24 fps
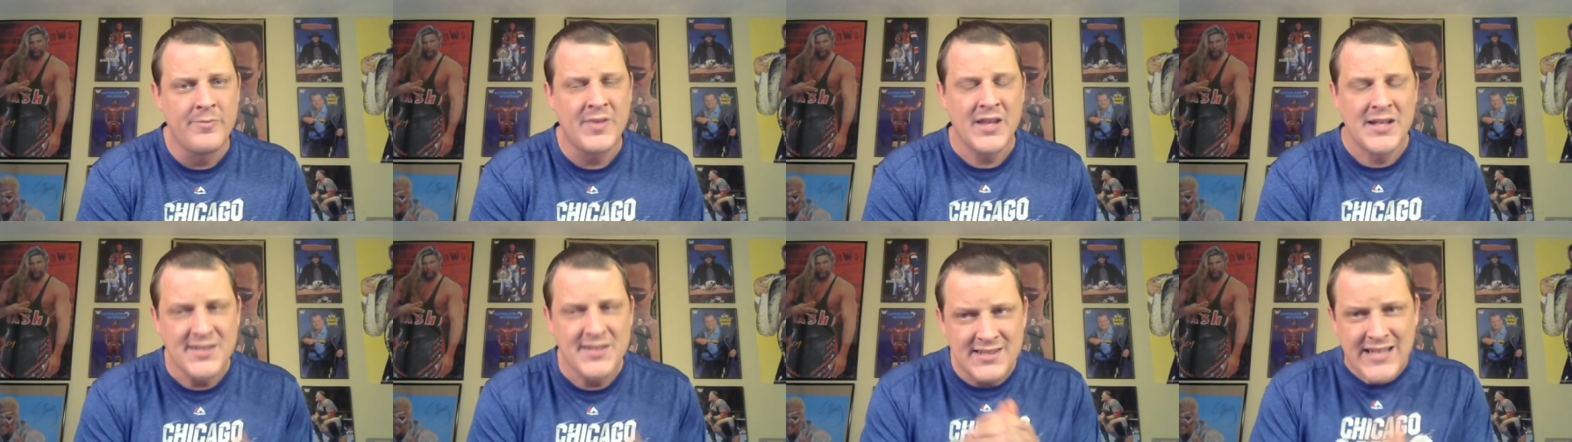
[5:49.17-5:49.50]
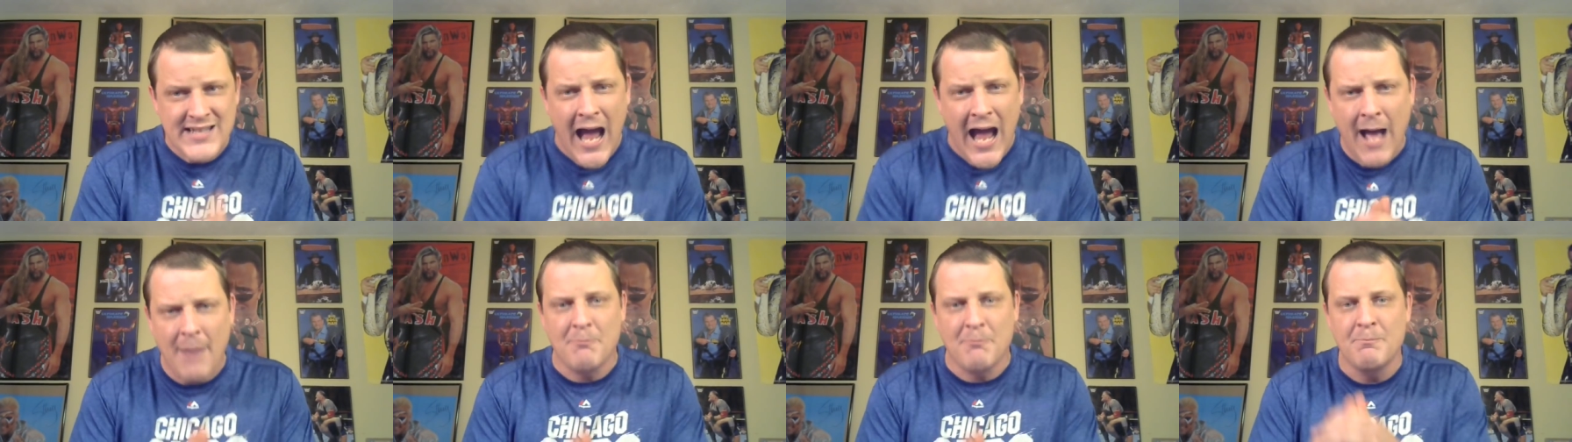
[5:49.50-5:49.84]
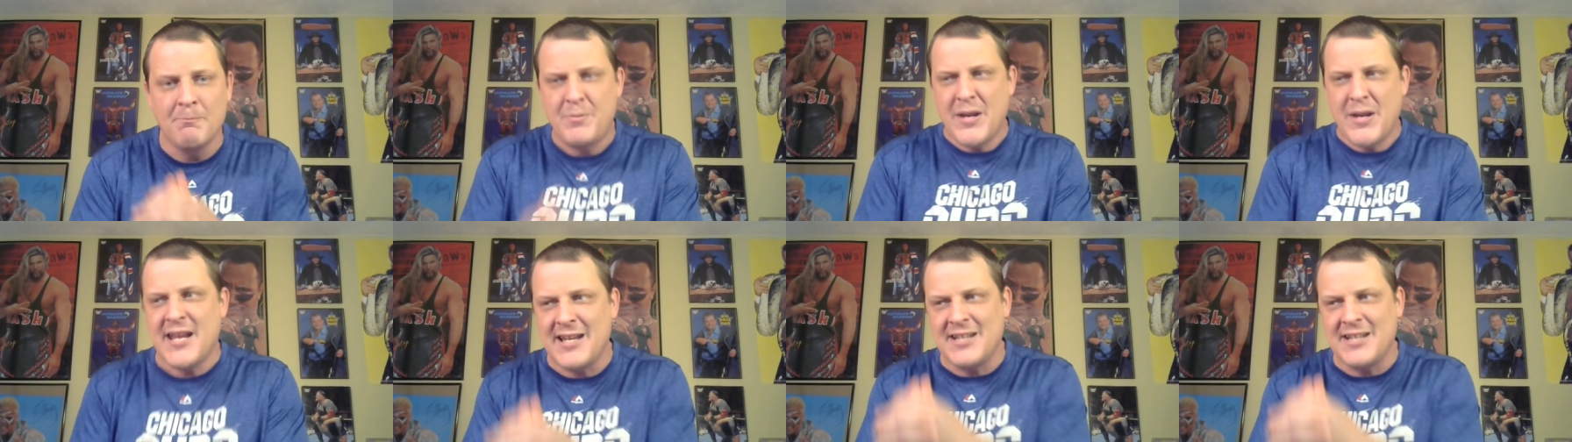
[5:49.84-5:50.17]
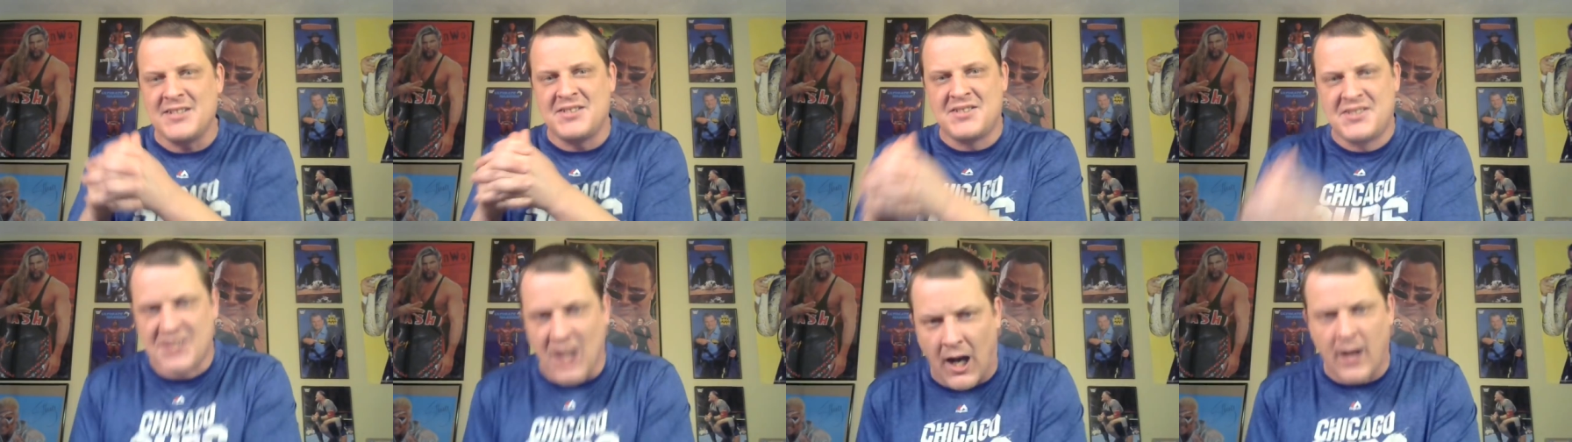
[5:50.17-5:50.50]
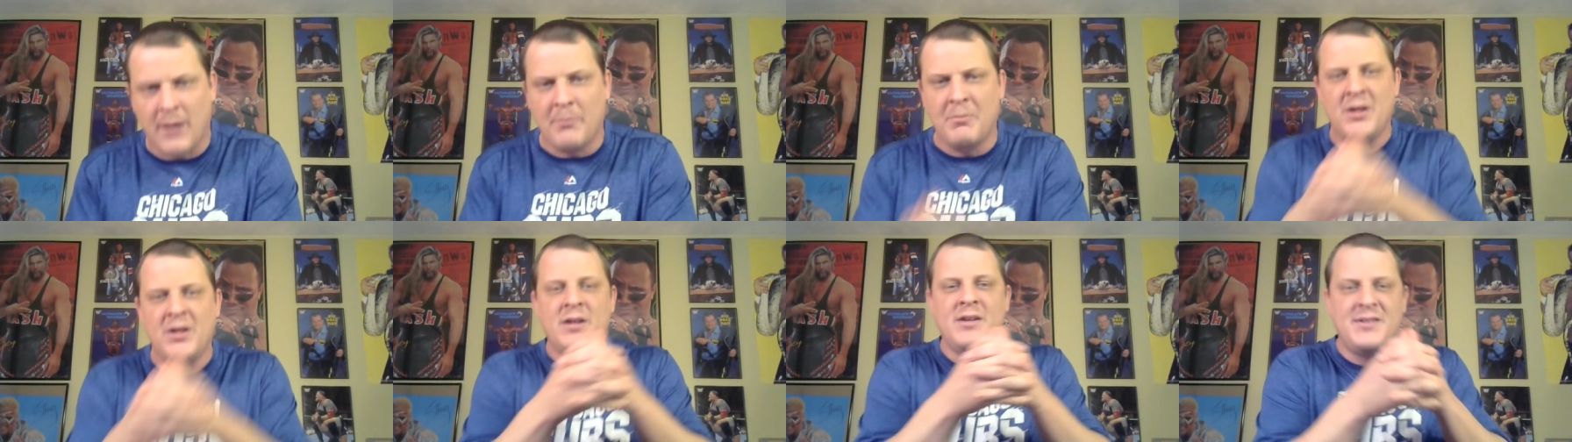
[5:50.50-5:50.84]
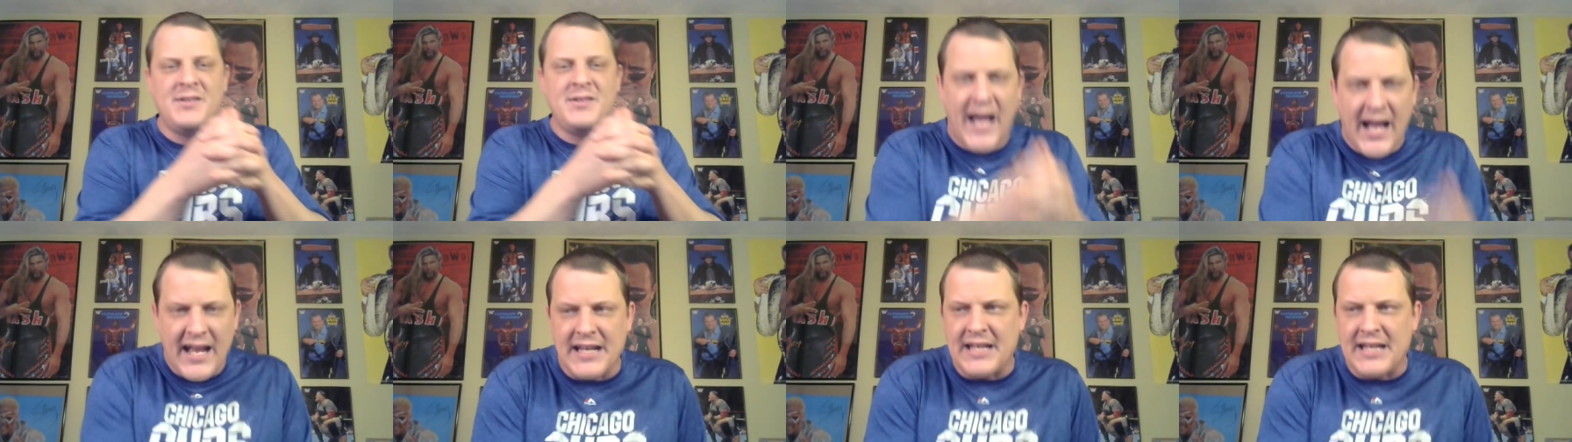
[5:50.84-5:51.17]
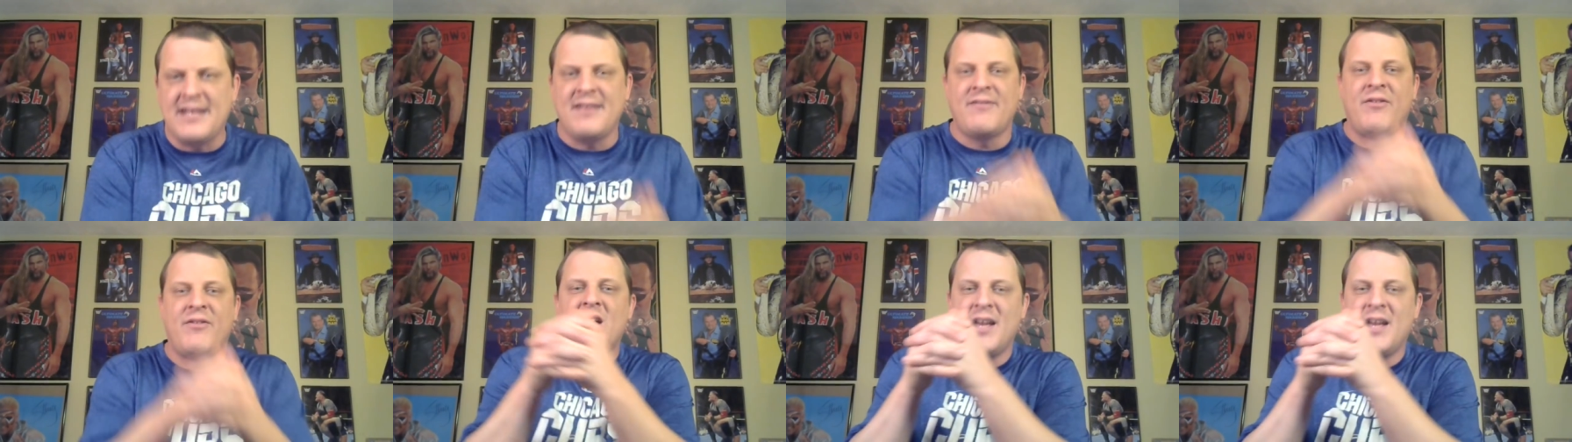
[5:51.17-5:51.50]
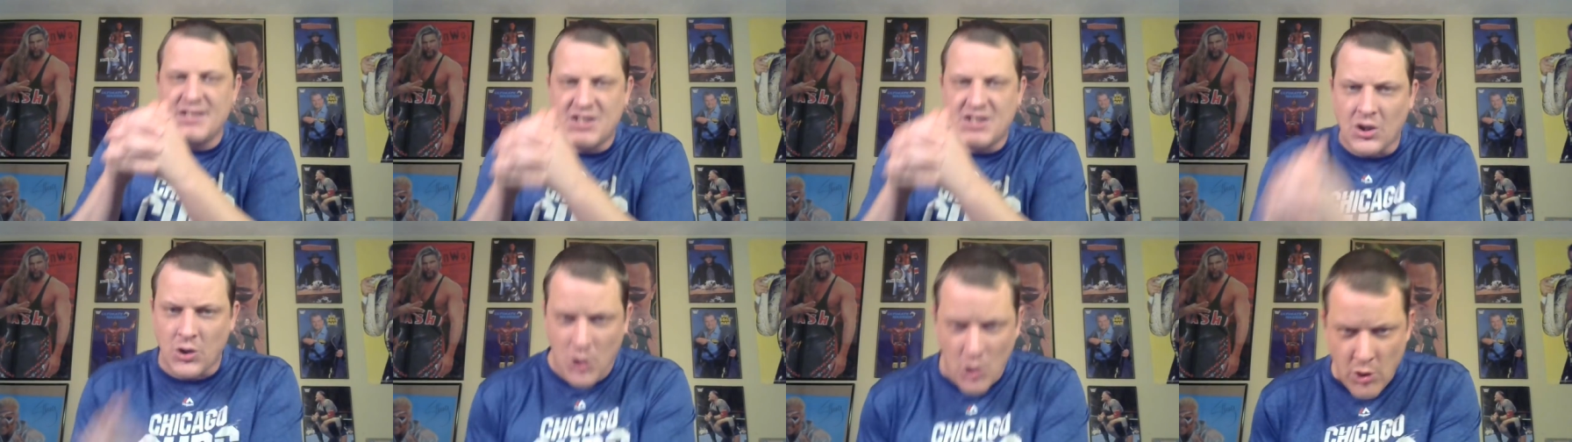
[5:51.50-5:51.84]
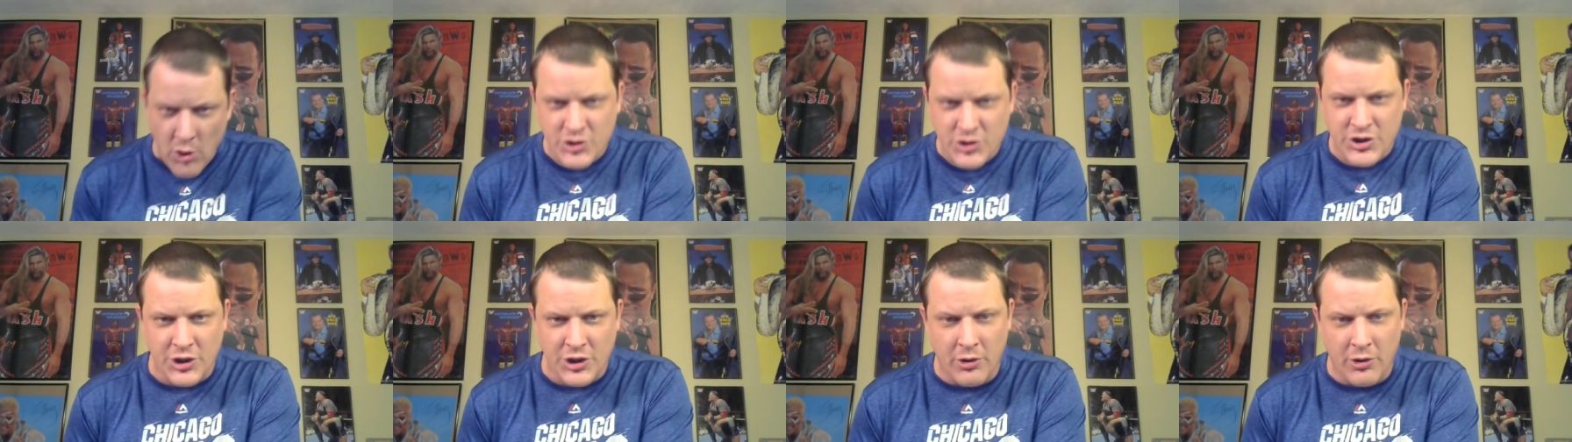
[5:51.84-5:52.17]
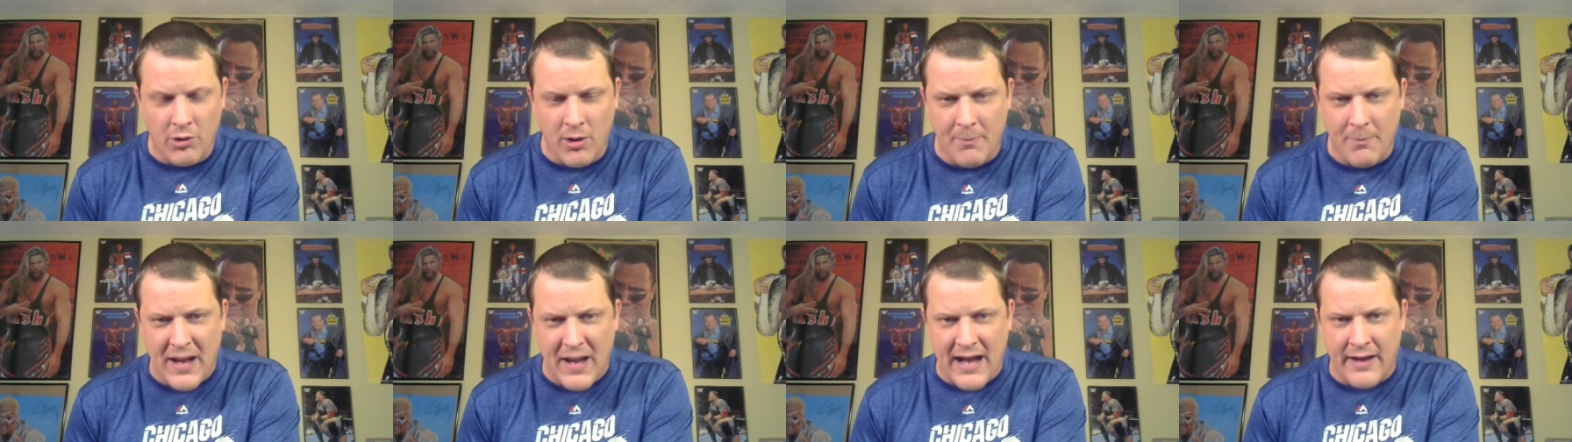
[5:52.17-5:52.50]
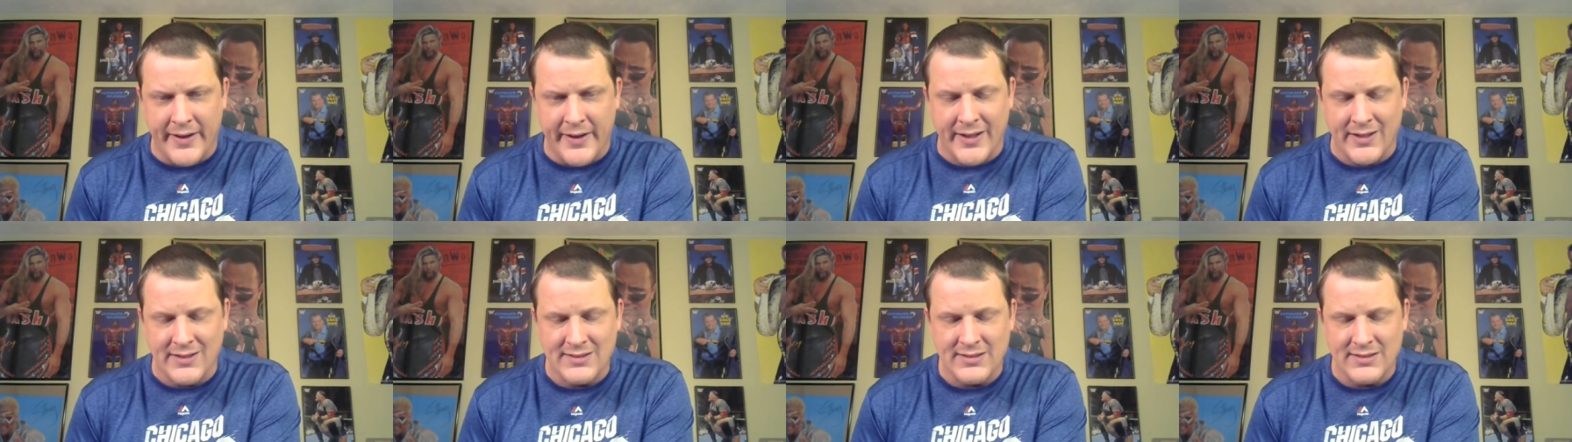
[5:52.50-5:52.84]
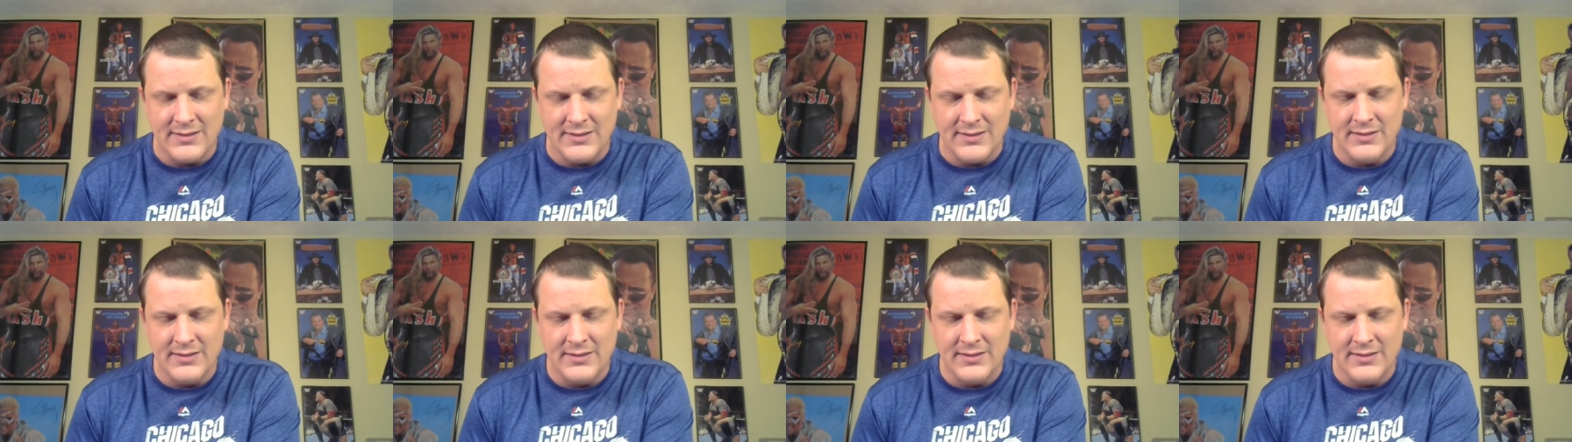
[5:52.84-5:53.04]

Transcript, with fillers: Stop being dumb, naive, and delusional about it.